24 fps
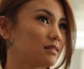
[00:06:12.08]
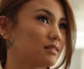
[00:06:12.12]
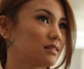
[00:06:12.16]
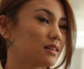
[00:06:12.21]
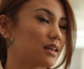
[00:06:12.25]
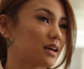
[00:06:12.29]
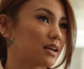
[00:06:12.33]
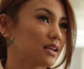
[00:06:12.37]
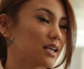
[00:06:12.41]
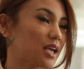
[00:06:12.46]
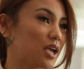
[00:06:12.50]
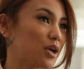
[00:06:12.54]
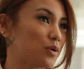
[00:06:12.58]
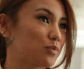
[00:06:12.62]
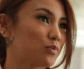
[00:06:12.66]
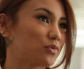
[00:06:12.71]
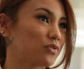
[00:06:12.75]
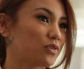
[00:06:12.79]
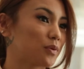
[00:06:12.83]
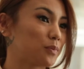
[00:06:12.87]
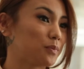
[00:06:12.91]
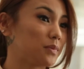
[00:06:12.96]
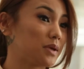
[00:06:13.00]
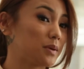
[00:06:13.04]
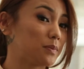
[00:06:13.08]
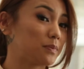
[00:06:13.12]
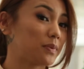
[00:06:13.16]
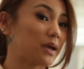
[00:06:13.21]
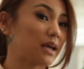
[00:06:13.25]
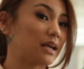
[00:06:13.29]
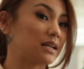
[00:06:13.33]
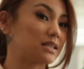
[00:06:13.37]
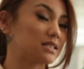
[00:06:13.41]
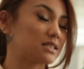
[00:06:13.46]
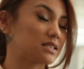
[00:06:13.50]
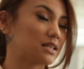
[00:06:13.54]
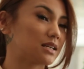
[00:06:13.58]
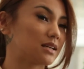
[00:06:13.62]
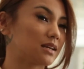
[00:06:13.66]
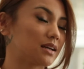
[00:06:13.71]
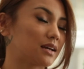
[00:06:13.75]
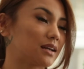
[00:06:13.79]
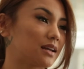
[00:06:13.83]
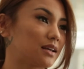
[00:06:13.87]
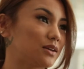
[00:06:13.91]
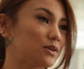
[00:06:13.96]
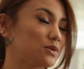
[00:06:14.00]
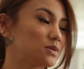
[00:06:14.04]
that came from me painting,
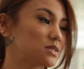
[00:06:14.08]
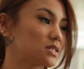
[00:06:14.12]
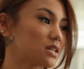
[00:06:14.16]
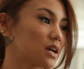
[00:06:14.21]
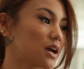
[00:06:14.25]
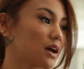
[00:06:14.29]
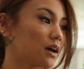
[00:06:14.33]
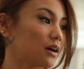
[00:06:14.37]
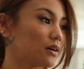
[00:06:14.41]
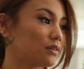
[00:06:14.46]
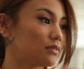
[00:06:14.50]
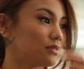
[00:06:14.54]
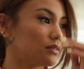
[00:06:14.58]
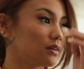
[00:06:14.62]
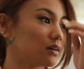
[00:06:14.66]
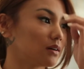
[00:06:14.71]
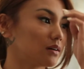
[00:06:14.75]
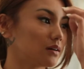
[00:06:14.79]
and I used to have